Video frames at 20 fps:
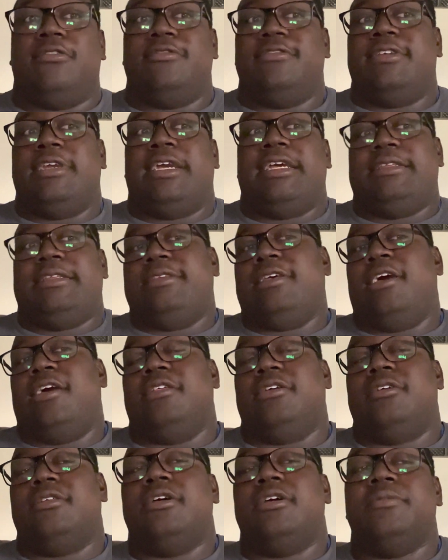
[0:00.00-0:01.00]
you guys saw the
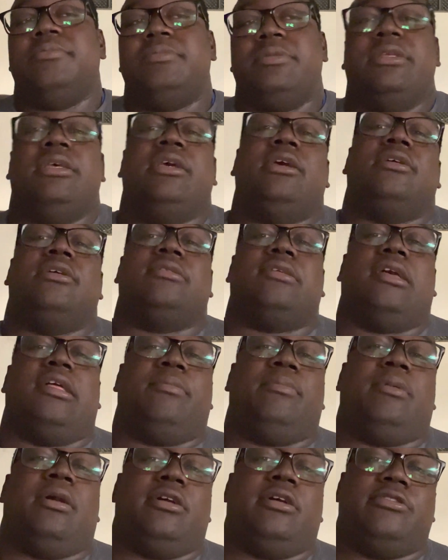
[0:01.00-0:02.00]
clips, saw the
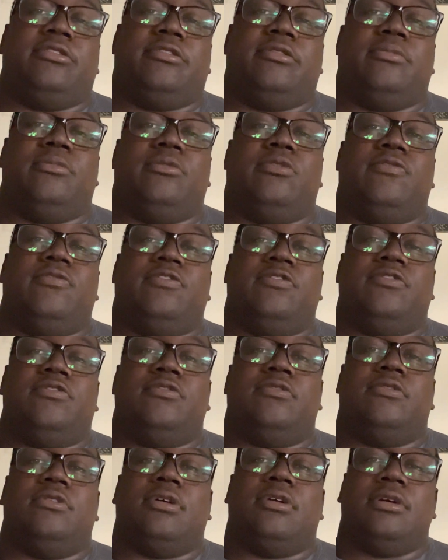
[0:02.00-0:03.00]
ball joint removal
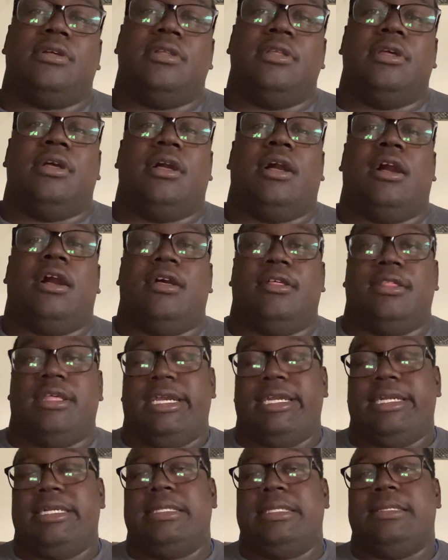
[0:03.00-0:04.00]
tool, all
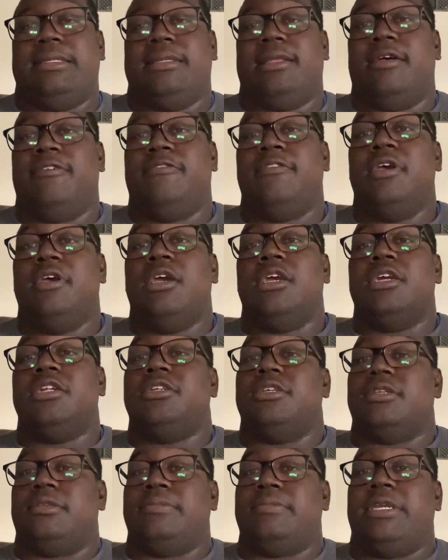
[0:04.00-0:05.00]
that good stuff.
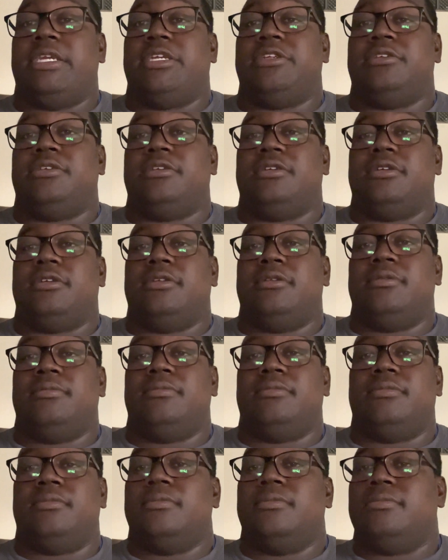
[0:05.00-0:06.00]
Just make sure
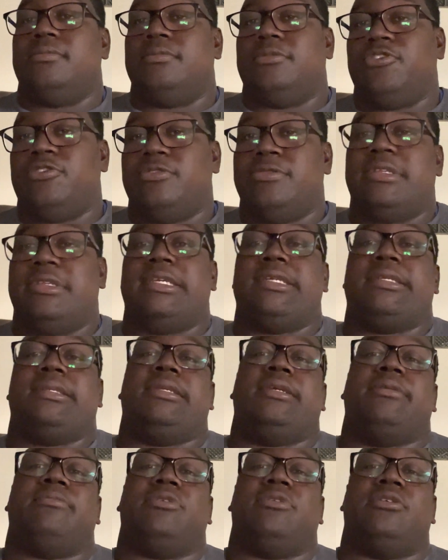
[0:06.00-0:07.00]
two
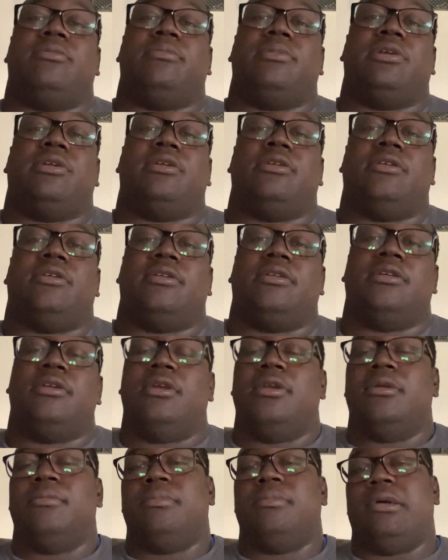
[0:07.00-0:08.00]
16mm
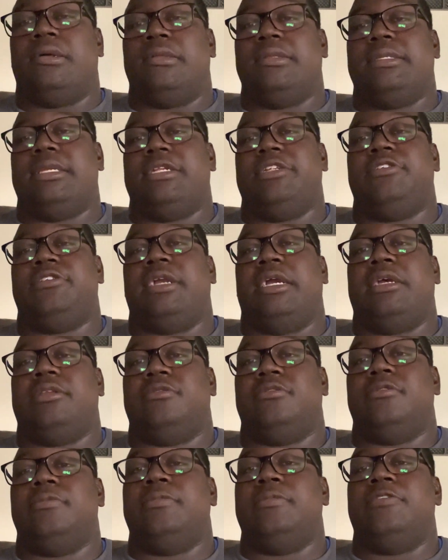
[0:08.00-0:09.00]
bolts that you guys
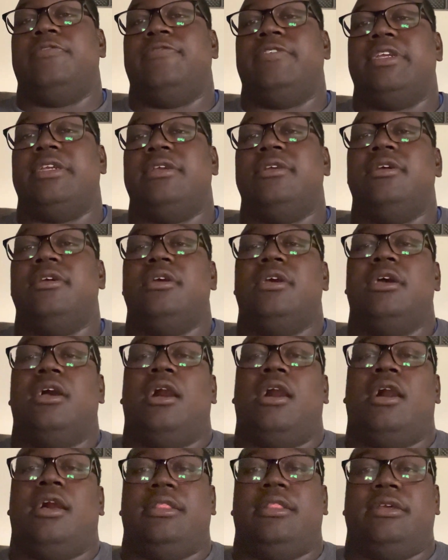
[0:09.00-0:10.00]
are removing
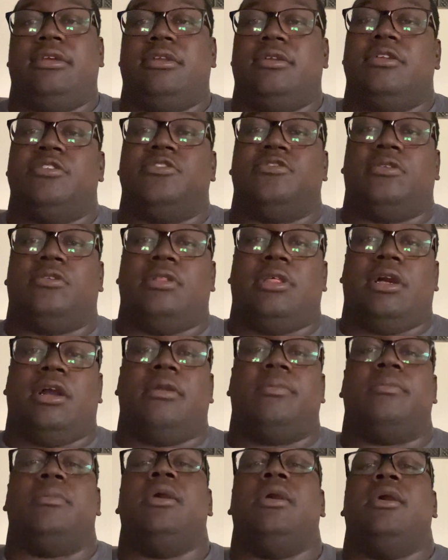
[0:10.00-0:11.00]
on the control
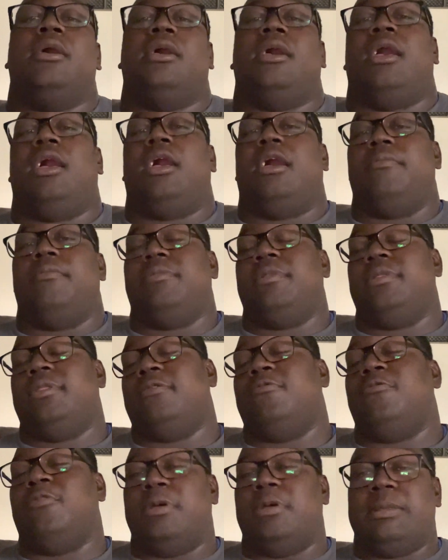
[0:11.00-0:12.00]
arm,
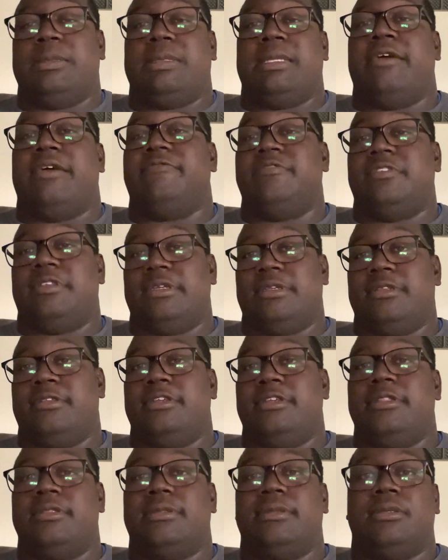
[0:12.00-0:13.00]
1
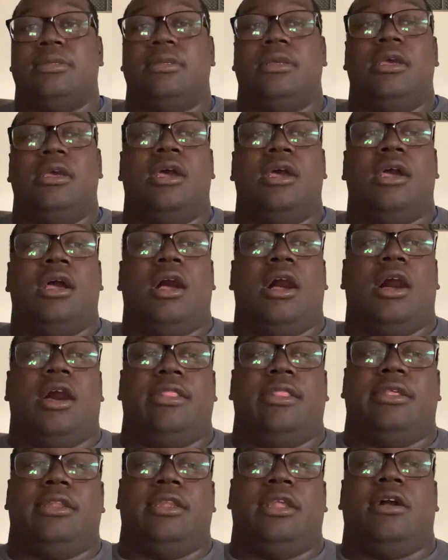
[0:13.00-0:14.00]
7/16 on
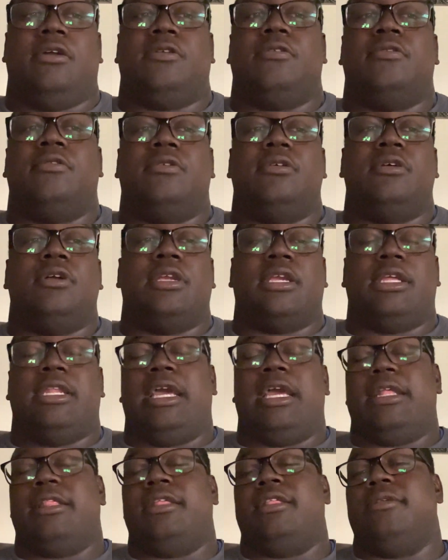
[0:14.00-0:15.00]
the knuckle,
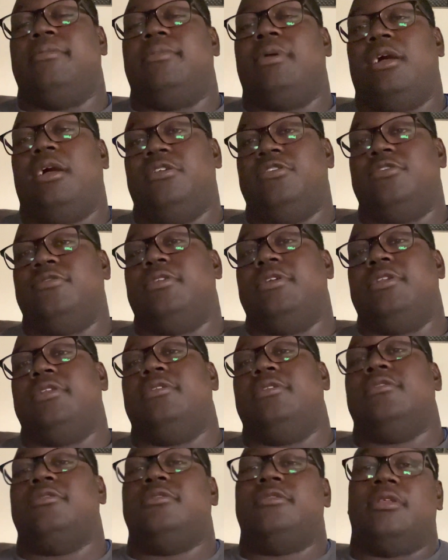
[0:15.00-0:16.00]
connecting the ball joint
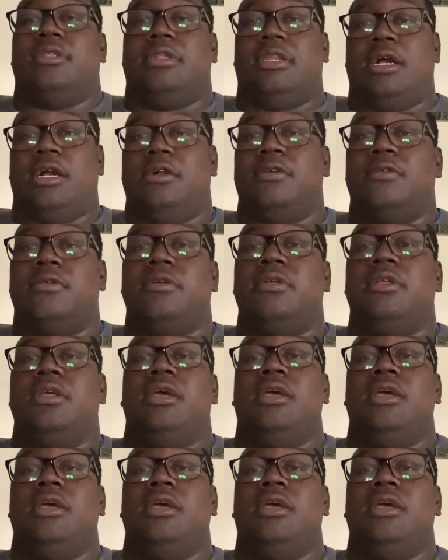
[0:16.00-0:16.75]
to the knuckle.